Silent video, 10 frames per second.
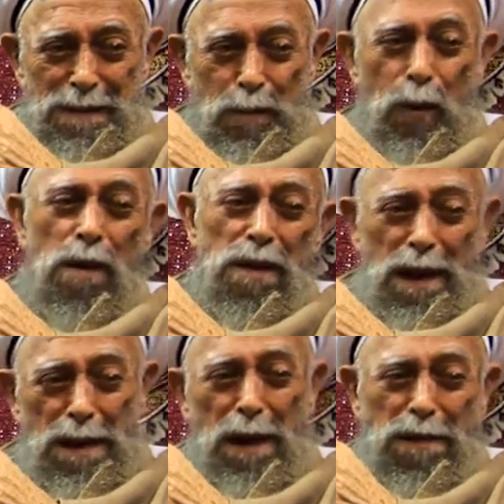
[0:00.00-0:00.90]
More
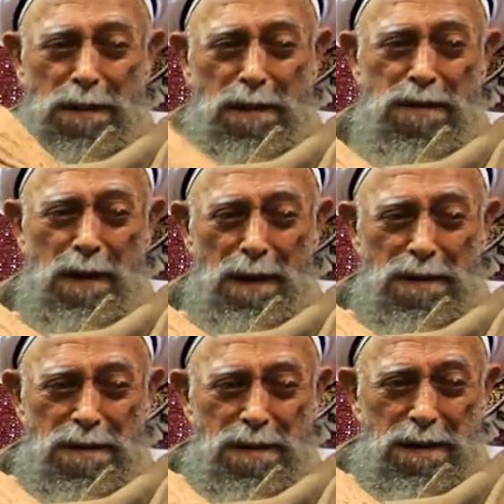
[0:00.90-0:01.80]
than
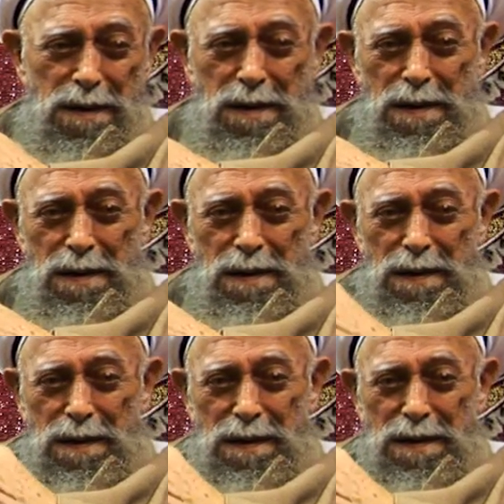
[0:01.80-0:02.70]
existence. Presence.
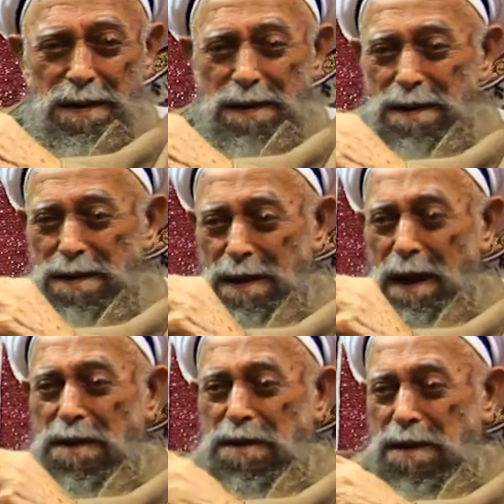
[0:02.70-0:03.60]

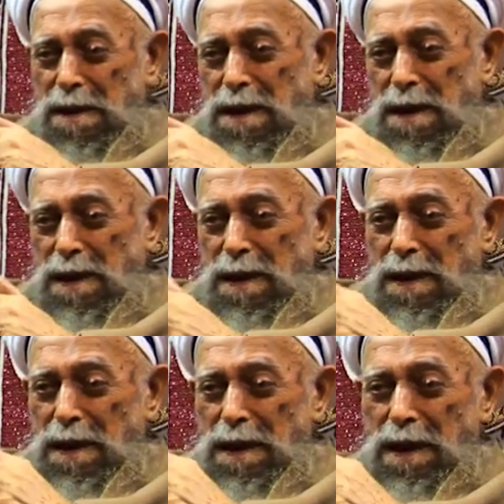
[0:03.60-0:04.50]
That he,
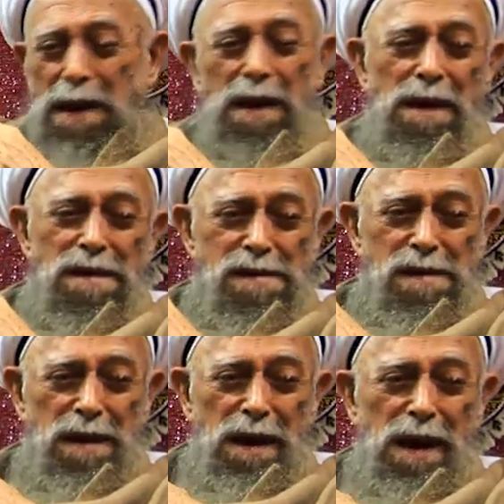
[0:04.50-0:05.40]
he is
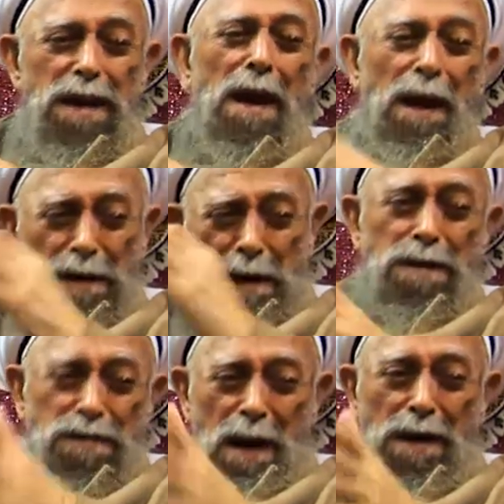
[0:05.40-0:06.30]
in
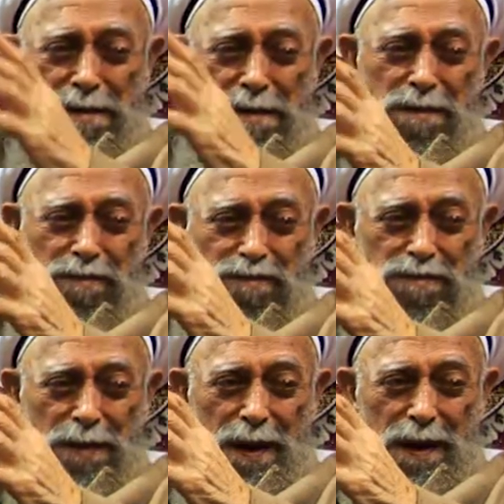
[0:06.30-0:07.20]
existence,
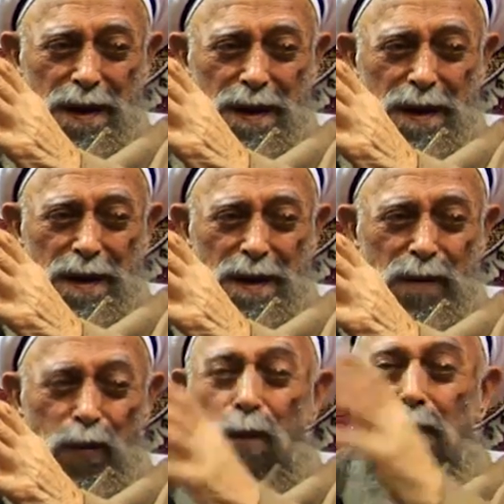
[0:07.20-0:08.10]

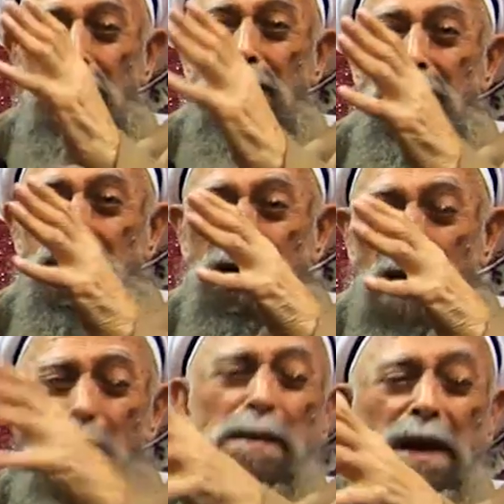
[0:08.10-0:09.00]
or
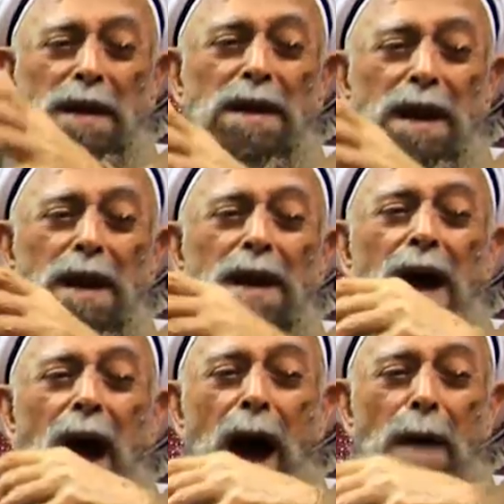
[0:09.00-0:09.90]
coming,
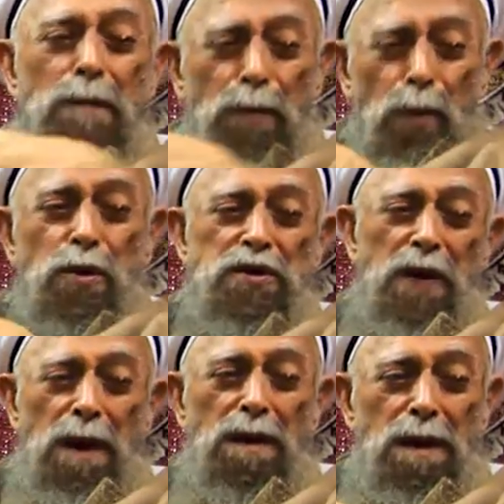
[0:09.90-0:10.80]

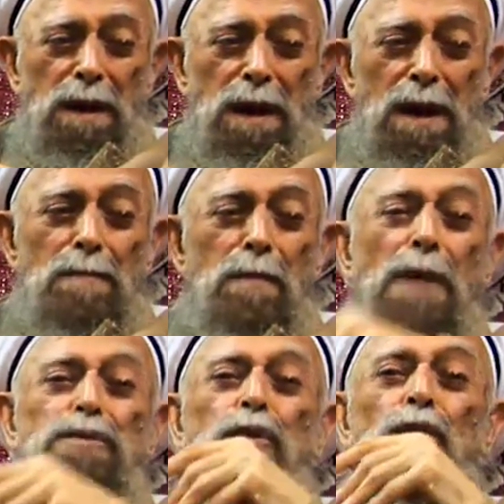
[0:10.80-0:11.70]
approaching,
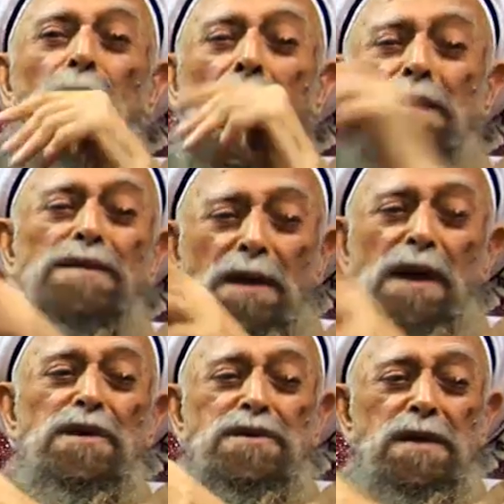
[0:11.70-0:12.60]
but you can't
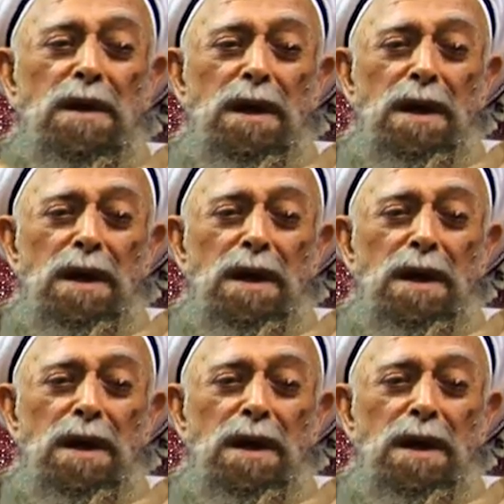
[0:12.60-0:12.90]
reach